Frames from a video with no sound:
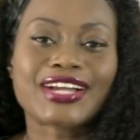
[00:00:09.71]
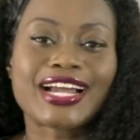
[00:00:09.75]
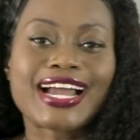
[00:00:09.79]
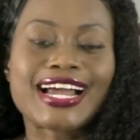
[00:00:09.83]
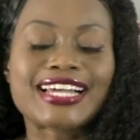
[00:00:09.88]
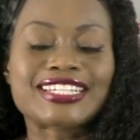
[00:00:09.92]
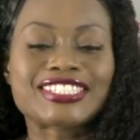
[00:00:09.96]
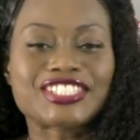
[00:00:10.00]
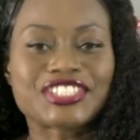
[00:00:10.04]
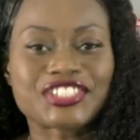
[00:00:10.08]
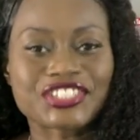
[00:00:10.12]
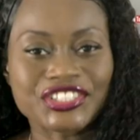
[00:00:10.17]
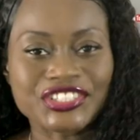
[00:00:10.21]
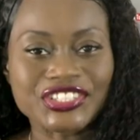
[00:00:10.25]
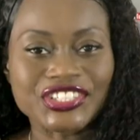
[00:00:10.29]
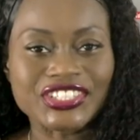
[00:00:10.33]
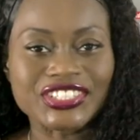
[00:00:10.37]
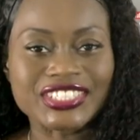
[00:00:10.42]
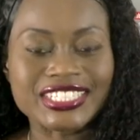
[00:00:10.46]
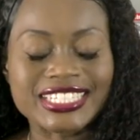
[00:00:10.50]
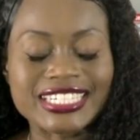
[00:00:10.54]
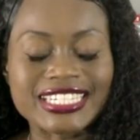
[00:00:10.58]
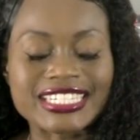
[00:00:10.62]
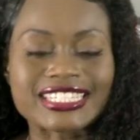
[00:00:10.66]
Hey guys, it's your
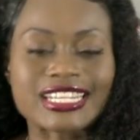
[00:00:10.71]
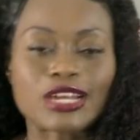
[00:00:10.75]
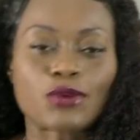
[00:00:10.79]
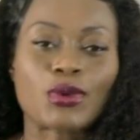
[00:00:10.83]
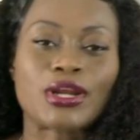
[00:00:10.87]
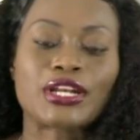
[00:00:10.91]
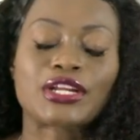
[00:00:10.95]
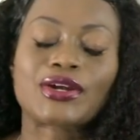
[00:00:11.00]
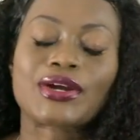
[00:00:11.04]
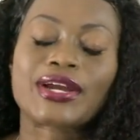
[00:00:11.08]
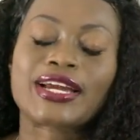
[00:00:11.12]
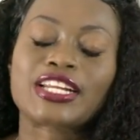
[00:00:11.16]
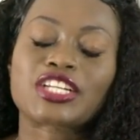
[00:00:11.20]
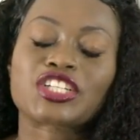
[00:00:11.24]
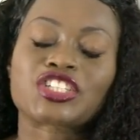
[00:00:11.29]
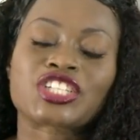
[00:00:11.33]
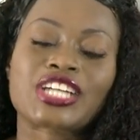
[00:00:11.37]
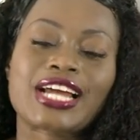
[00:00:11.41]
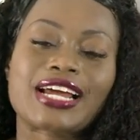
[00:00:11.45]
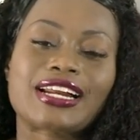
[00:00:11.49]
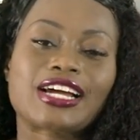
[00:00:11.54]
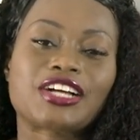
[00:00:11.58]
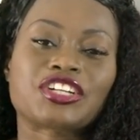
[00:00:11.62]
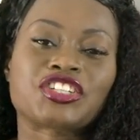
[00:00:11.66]
girl T. So I want to go ahead and
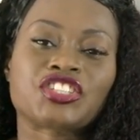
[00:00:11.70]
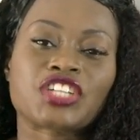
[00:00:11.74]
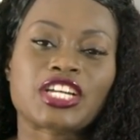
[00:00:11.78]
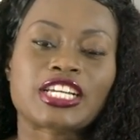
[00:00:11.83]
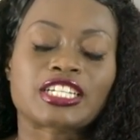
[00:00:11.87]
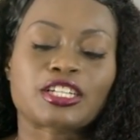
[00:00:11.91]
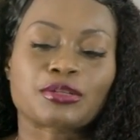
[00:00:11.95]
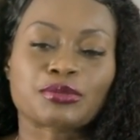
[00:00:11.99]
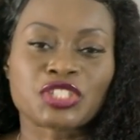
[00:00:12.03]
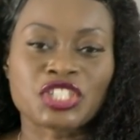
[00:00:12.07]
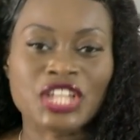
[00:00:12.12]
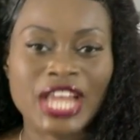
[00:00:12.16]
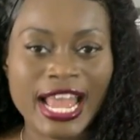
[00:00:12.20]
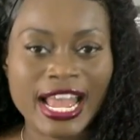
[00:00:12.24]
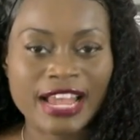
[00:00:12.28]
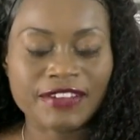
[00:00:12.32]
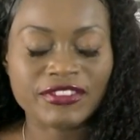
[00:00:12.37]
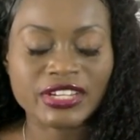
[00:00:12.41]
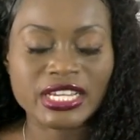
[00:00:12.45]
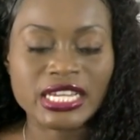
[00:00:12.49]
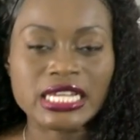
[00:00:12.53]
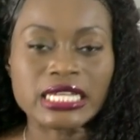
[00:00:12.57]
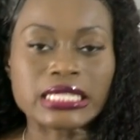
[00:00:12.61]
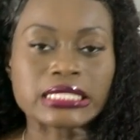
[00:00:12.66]
shout out Jacob
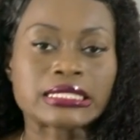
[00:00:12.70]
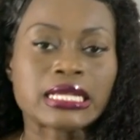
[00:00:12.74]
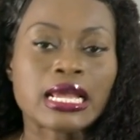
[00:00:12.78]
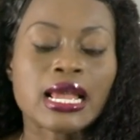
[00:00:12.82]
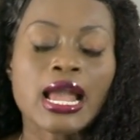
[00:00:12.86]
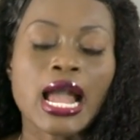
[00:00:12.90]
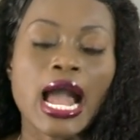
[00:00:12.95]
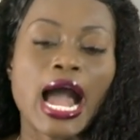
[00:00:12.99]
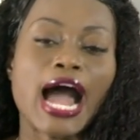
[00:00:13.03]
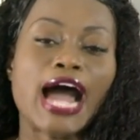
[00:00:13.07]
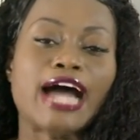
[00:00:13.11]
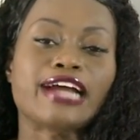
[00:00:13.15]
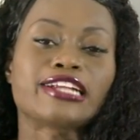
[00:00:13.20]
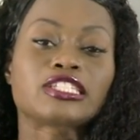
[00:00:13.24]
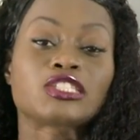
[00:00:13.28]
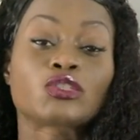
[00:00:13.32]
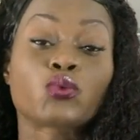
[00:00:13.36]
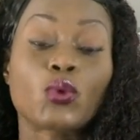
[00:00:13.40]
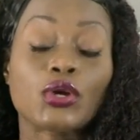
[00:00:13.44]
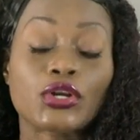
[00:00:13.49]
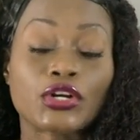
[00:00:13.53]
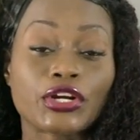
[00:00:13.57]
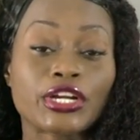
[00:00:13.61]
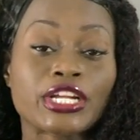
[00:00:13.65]
Chavez on
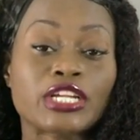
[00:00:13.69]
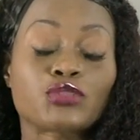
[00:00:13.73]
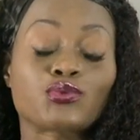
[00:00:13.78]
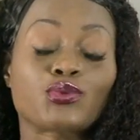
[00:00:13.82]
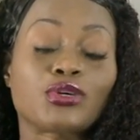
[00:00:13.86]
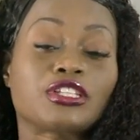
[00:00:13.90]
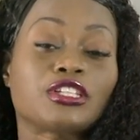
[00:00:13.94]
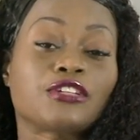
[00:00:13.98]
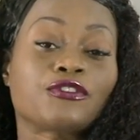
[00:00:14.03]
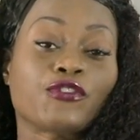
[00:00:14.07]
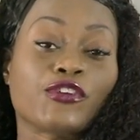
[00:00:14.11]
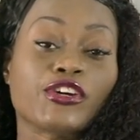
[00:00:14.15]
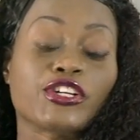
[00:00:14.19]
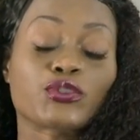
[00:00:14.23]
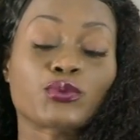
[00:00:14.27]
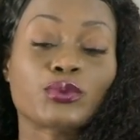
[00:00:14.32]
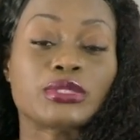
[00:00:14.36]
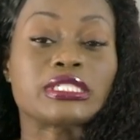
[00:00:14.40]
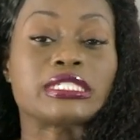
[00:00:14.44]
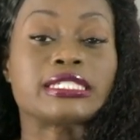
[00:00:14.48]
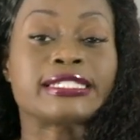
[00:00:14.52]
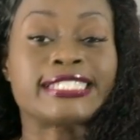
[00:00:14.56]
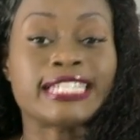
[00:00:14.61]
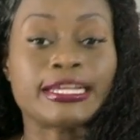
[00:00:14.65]
Twitter. He's one of the first
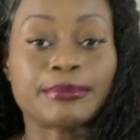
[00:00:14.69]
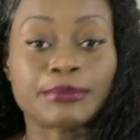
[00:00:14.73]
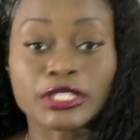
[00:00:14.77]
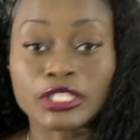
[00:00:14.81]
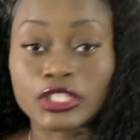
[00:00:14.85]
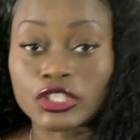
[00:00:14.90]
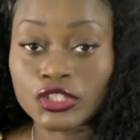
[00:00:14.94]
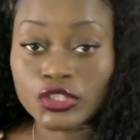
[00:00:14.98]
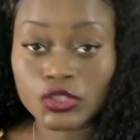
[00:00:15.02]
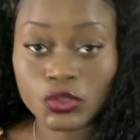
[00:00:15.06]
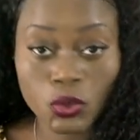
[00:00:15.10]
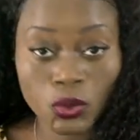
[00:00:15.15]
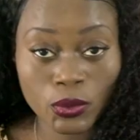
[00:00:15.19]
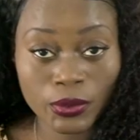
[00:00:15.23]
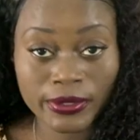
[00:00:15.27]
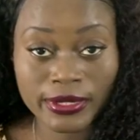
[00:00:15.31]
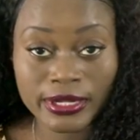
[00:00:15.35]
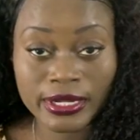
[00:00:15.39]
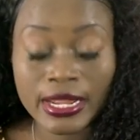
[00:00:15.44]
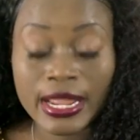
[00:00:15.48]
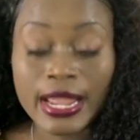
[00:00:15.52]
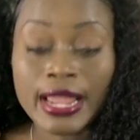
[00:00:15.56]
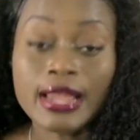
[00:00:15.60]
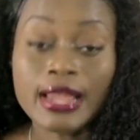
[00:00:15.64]
ones to send me this story.